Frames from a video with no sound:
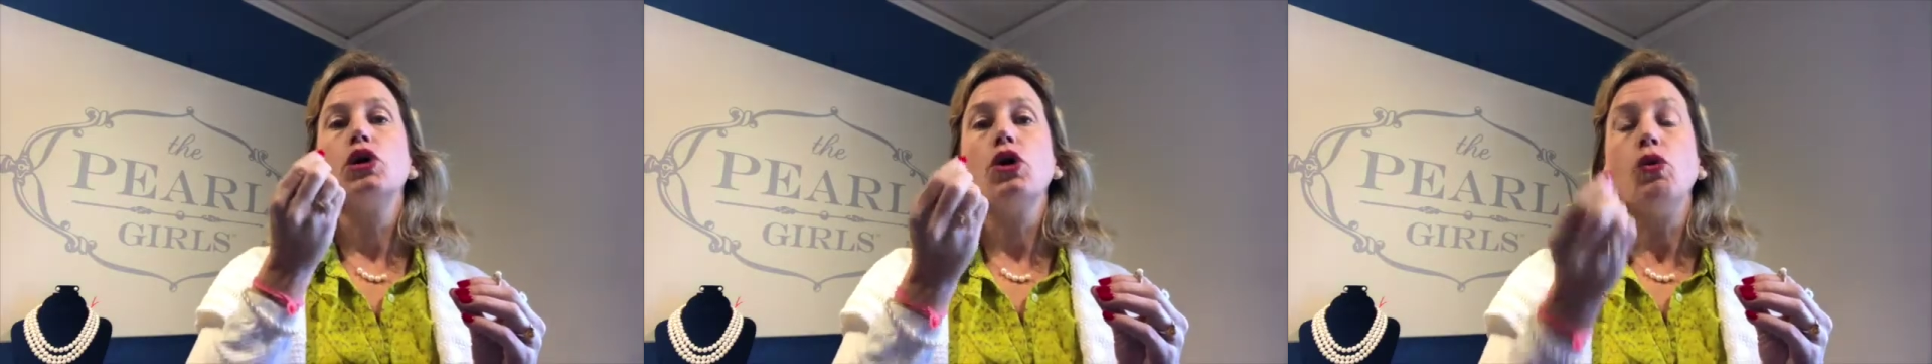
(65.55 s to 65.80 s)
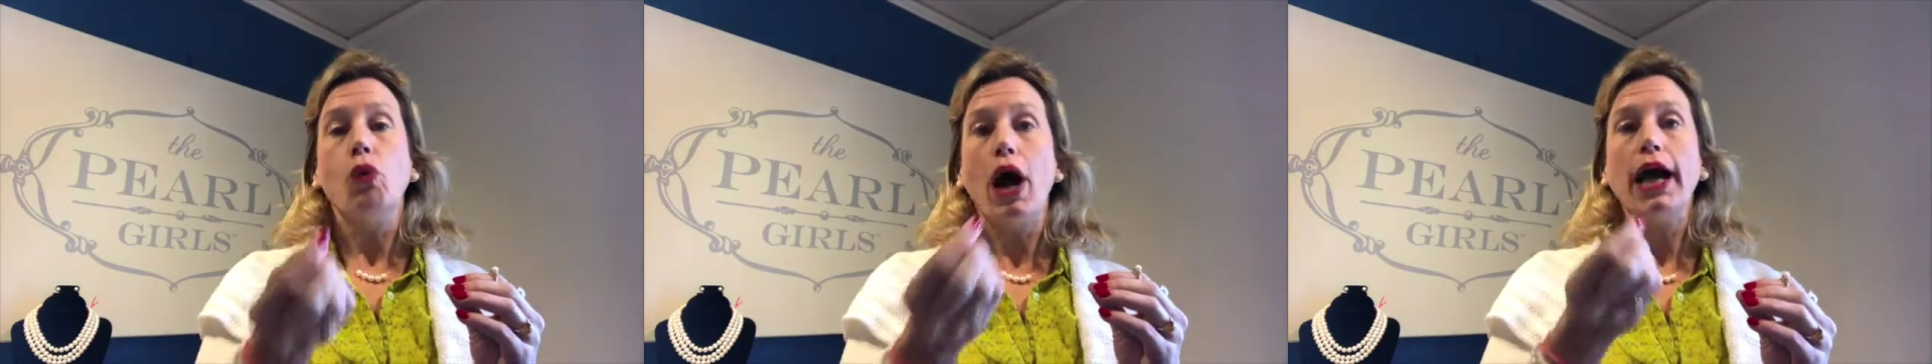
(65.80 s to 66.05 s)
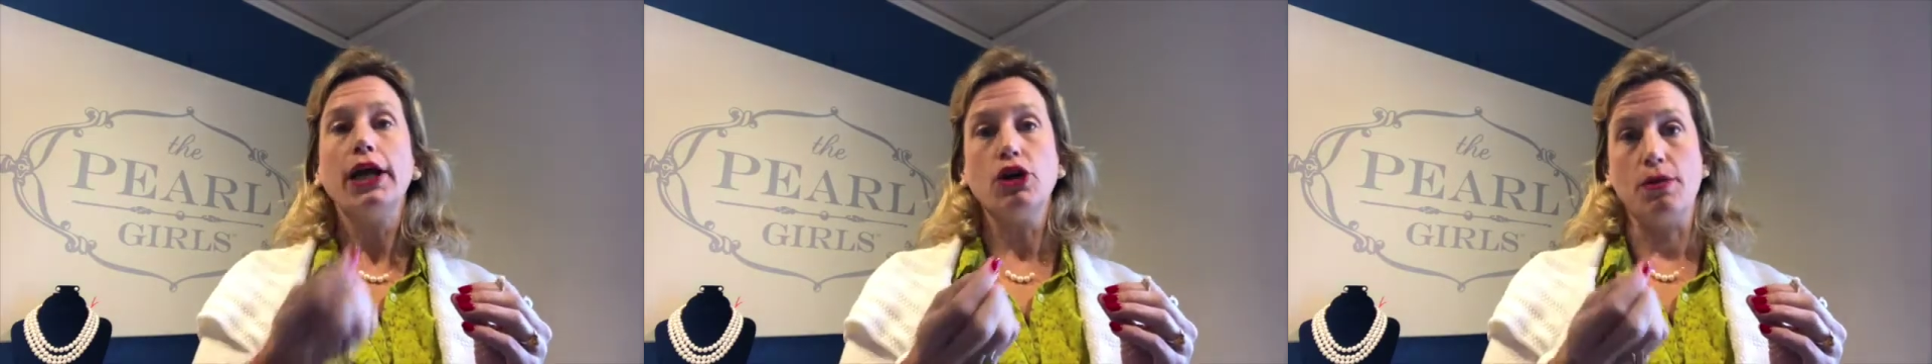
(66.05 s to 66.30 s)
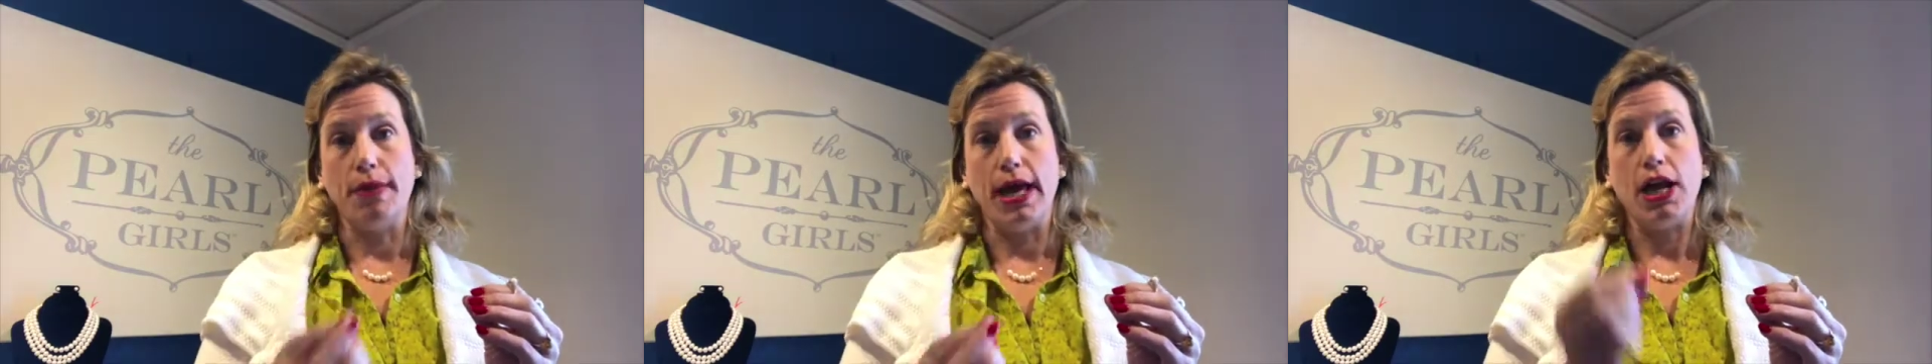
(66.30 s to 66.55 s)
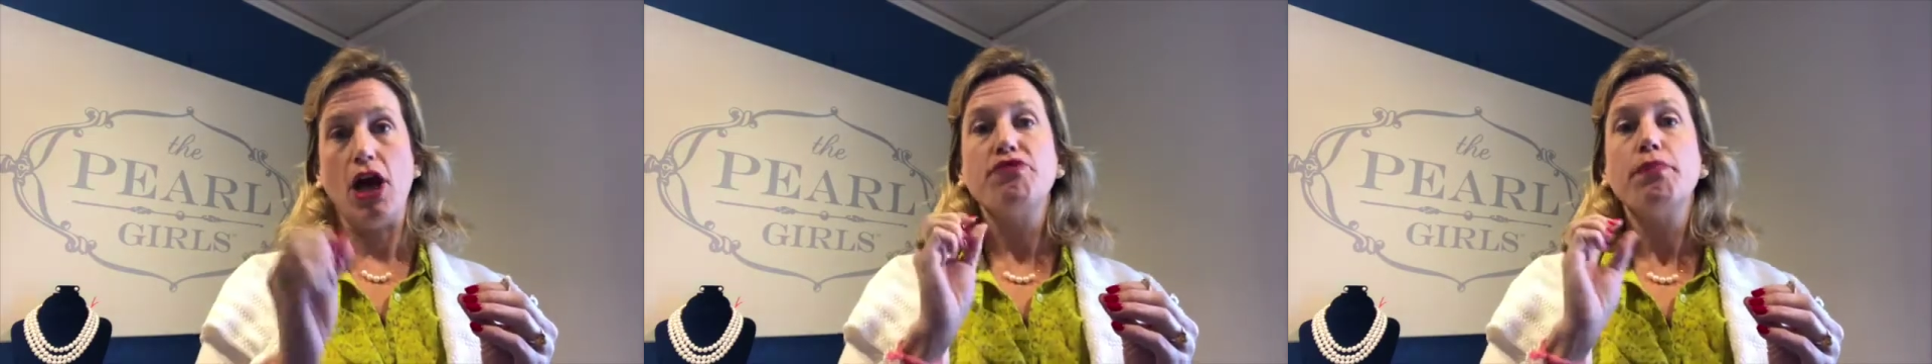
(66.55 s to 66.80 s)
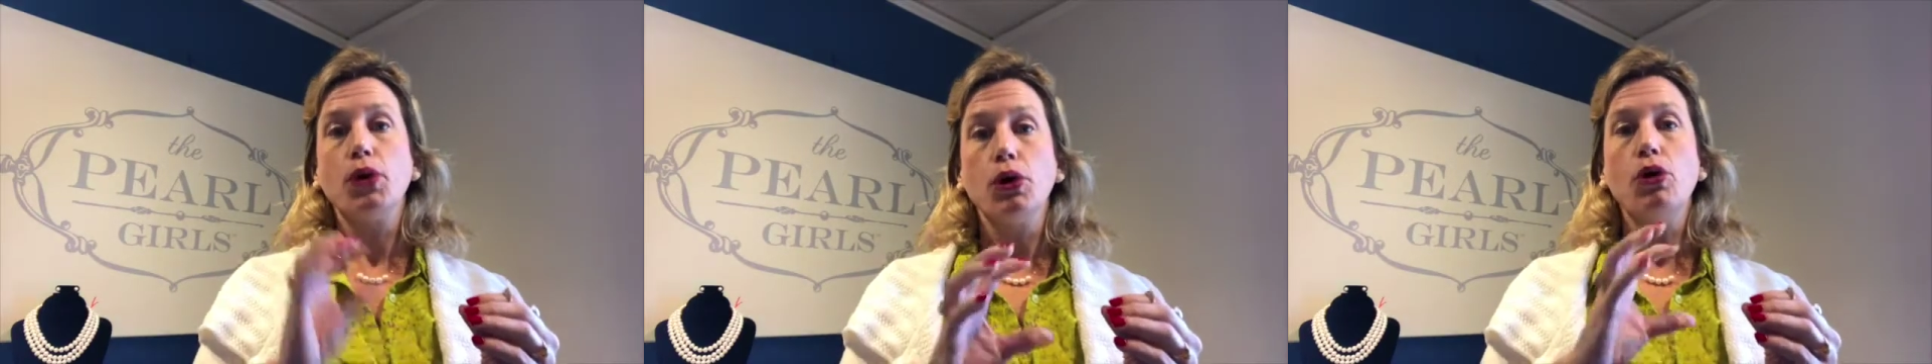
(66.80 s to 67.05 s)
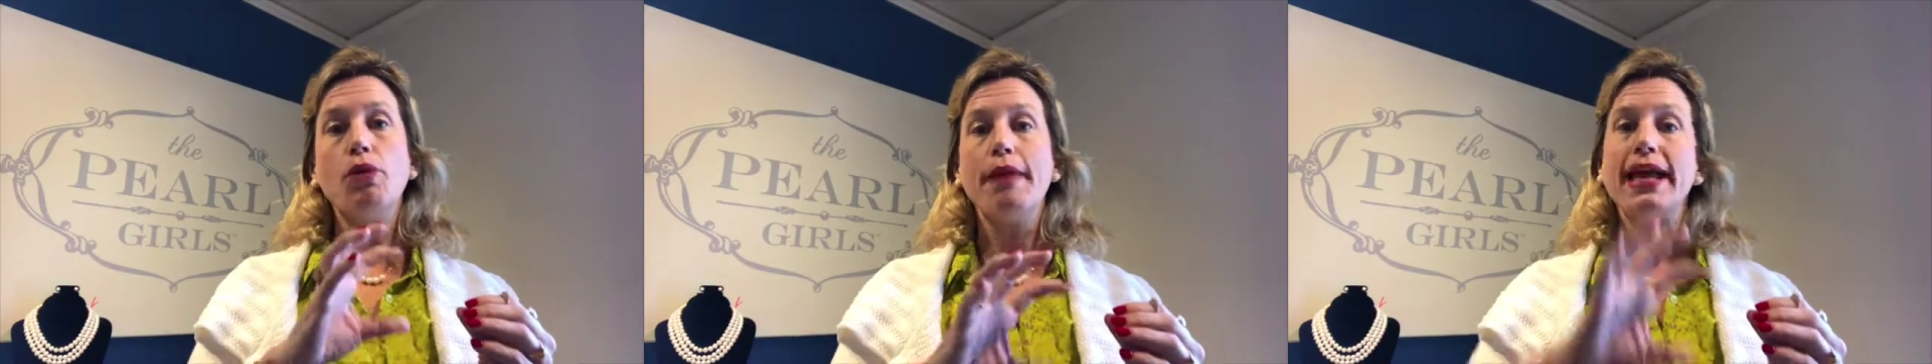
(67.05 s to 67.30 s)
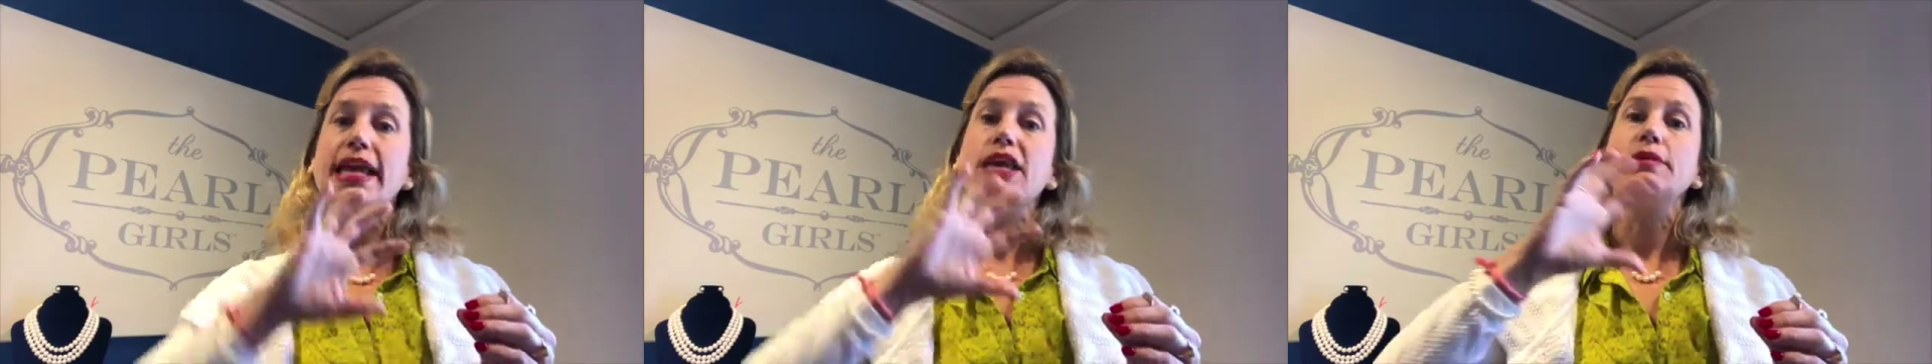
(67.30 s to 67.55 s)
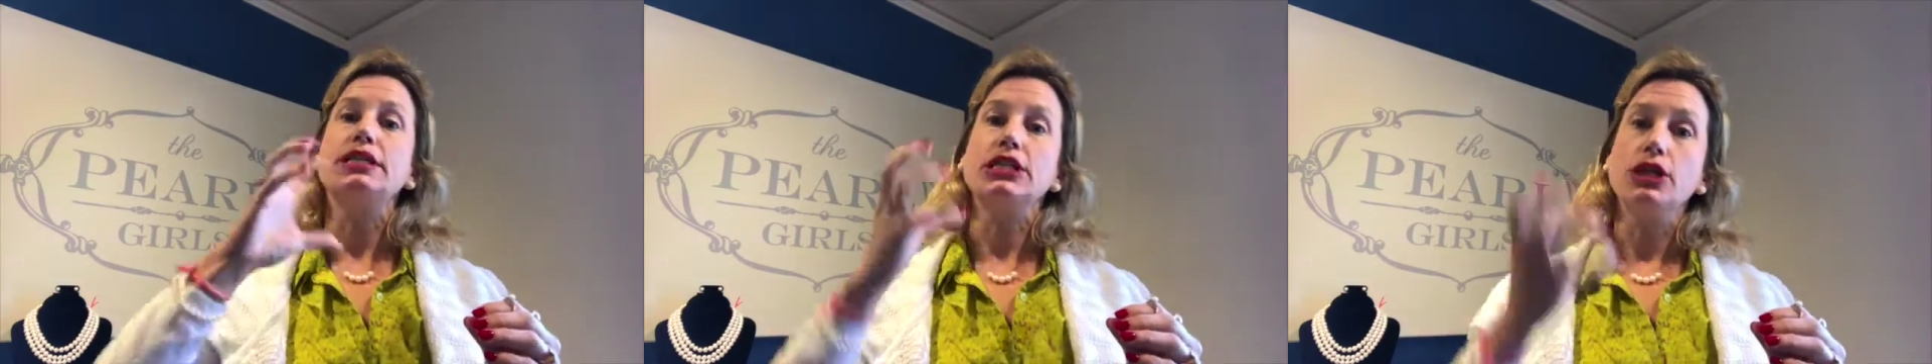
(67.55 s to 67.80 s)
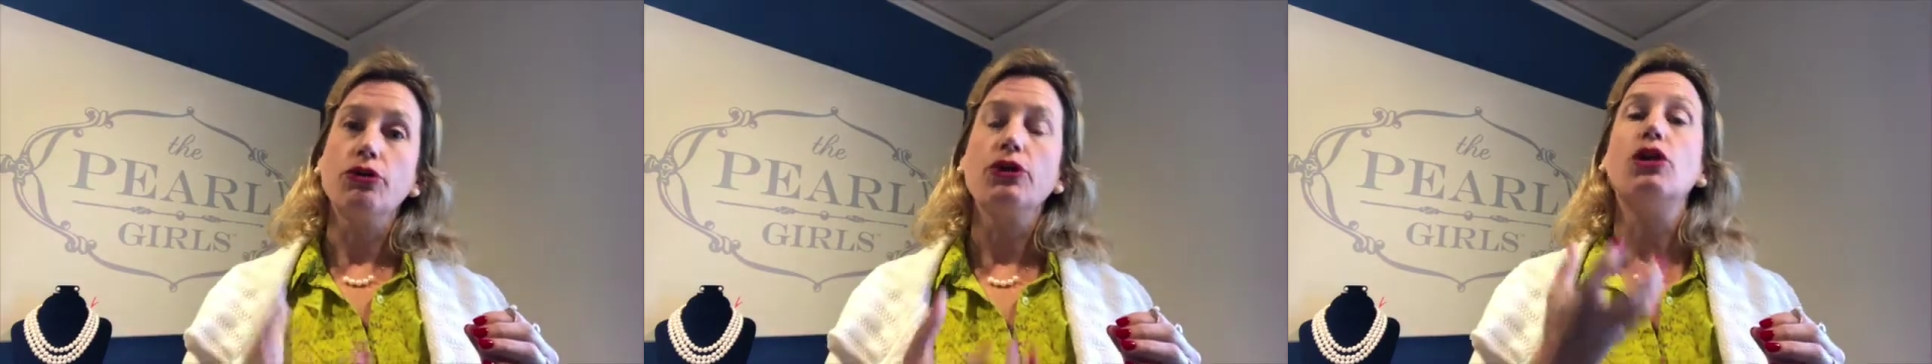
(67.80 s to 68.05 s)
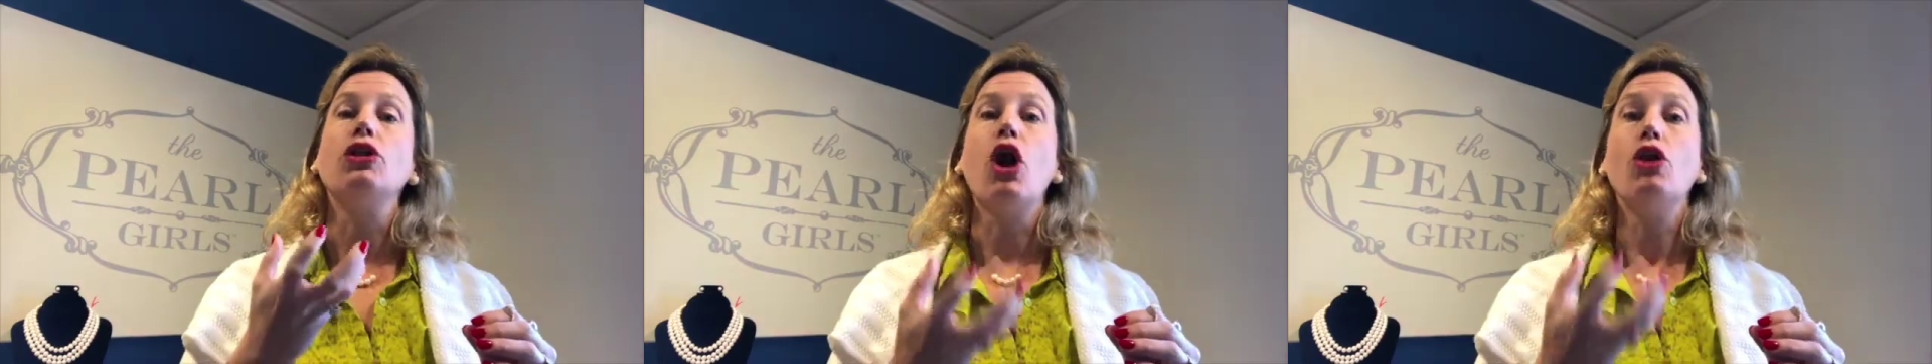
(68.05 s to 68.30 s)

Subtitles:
requirement of pearl making material